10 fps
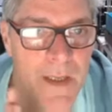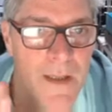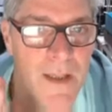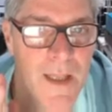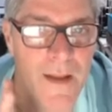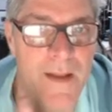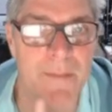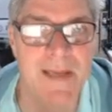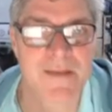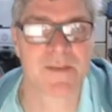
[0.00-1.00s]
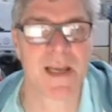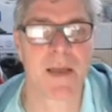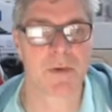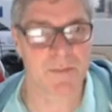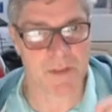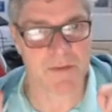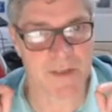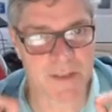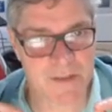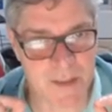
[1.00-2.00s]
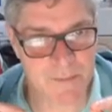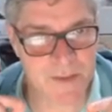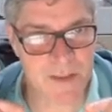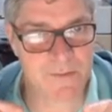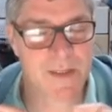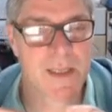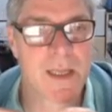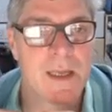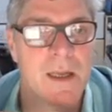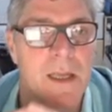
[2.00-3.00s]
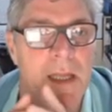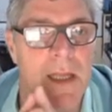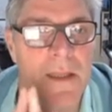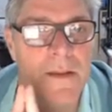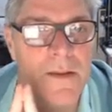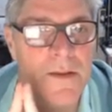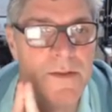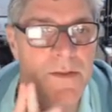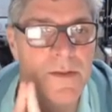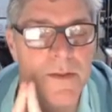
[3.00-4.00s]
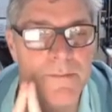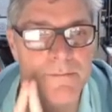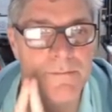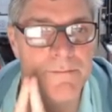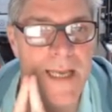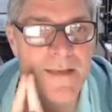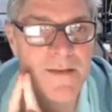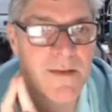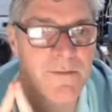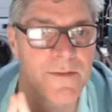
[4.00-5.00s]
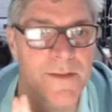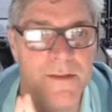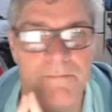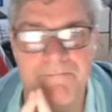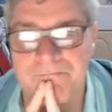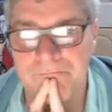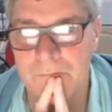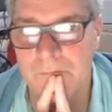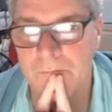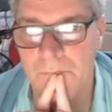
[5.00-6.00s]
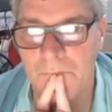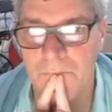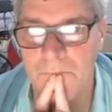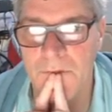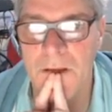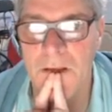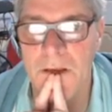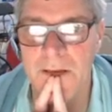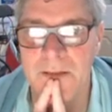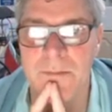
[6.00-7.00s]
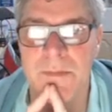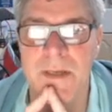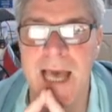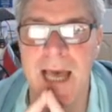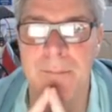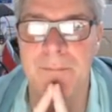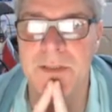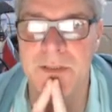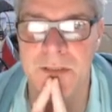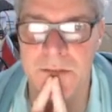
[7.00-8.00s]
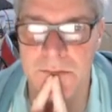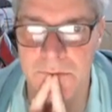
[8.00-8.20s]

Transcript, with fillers: They're, passive cables, but there is some stuff in there. There's some um, passives, like some caps